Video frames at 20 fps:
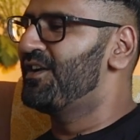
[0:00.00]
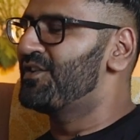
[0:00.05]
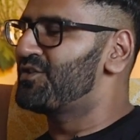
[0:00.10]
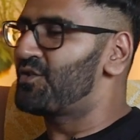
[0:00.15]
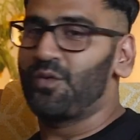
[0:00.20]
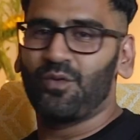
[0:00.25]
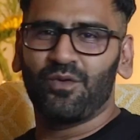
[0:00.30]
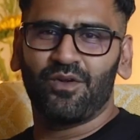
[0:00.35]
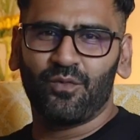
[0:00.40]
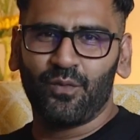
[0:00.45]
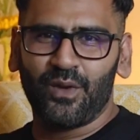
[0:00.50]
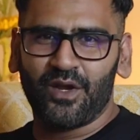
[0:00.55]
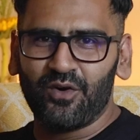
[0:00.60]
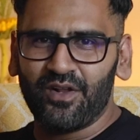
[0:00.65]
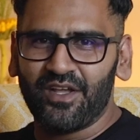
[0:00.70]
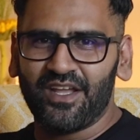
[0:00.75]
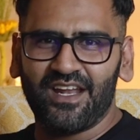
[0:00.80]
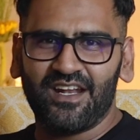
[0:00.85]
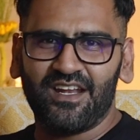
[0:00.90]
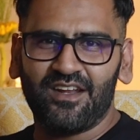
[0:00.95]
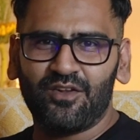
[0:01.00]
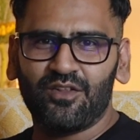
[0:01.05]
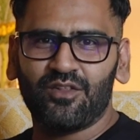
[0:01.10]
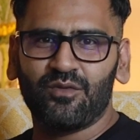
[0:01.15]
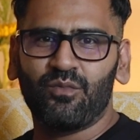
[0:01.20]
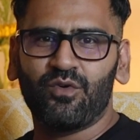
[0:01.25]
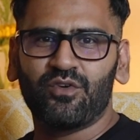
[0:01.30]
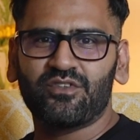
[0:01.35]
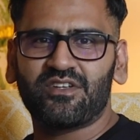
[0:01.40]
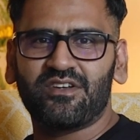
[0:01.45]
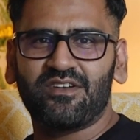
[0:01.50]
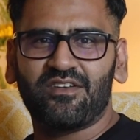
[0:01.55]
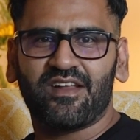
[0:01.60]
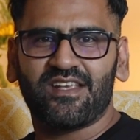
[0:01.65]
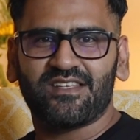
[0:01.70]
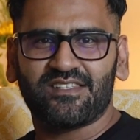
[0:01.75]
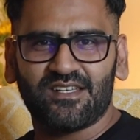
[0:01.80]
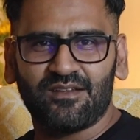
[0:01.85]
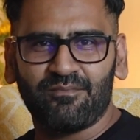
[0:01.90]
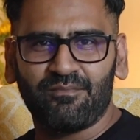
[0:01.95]
So we're going to get into the most
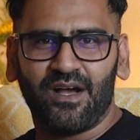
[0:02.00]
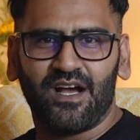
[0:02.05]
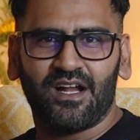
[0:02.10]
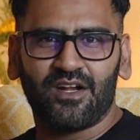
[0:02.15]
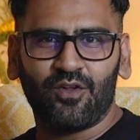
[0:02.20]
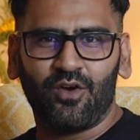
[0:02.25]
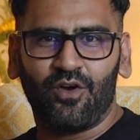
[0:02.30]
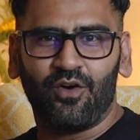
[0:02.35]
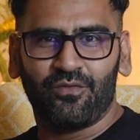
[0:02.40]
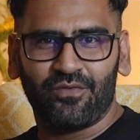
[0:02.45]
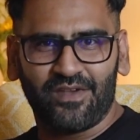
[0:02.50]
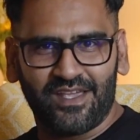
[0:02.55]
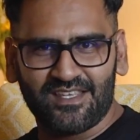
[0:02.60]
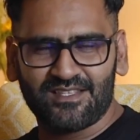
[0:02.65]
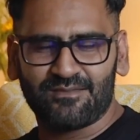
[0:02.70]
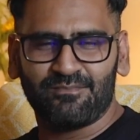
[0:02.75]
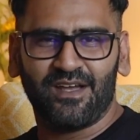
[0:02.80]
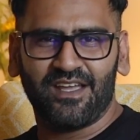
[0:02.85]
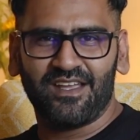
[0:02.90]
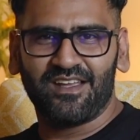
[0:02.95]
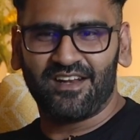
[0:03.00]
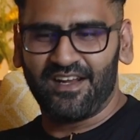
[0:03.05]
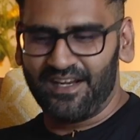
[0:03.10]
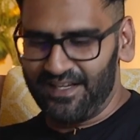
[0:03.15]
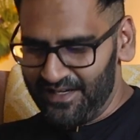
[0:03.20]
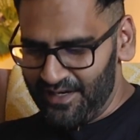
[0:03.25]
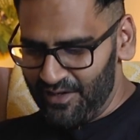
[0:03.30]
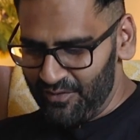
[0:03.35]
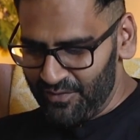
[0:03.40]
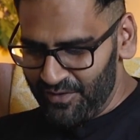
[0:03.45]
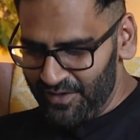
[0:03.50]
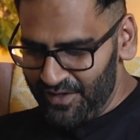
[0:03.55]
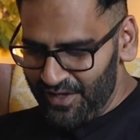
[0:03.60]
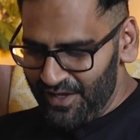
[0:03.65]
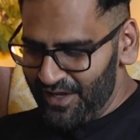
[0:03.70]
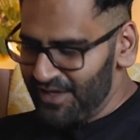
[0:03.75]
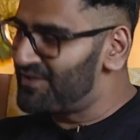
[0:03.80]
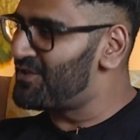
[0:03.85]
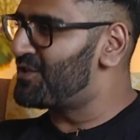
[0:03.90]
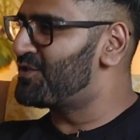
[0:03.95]
interesting part of his bike right now.
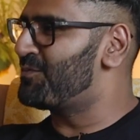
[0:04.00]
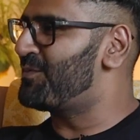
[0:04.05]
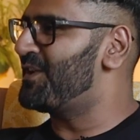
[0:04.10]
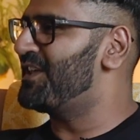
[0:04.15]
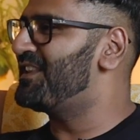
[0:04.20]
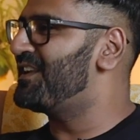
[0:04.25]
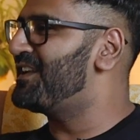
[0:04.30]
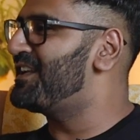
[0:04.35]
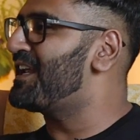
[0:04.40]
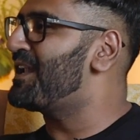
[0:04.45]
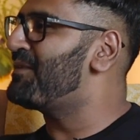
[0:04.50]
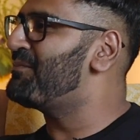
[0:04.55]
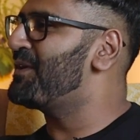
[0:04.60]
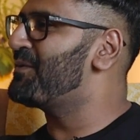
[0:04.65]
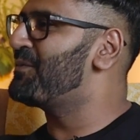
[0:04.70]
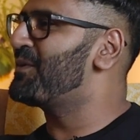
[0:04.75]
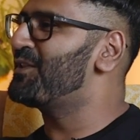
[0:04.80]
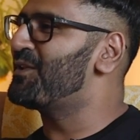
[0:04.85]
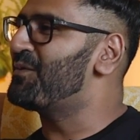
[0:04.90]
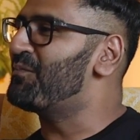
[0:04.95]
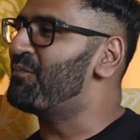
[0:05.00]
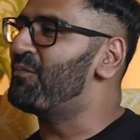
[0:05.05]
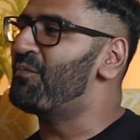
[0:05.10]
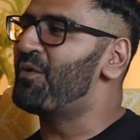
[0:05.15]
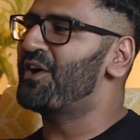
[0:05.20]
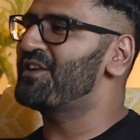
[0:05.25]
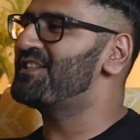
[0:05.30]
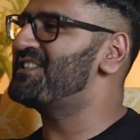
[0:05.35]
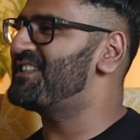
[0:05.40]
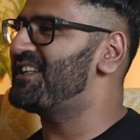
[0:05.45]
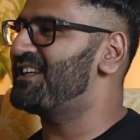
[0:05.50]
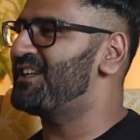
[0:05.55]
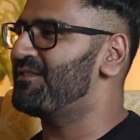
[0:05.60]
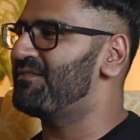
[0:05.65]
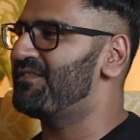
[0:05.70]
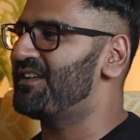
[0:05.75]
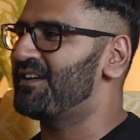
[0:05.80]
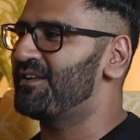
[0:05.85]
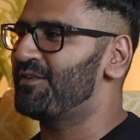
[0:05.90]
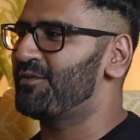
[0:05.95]
So Supreeth, tell me about the mods that you
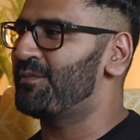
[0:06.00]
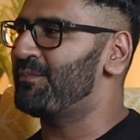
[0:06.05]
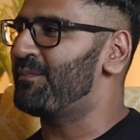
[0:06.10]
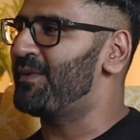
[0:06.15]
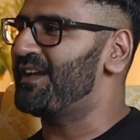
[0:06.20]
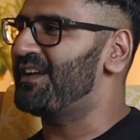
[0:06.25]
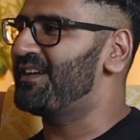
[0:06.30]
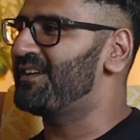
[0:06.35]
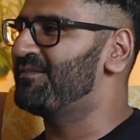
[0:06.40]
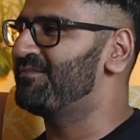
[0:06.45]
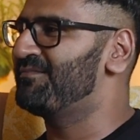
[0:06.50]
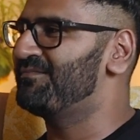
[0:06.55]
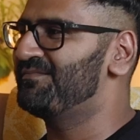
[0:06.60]
have done on your bike.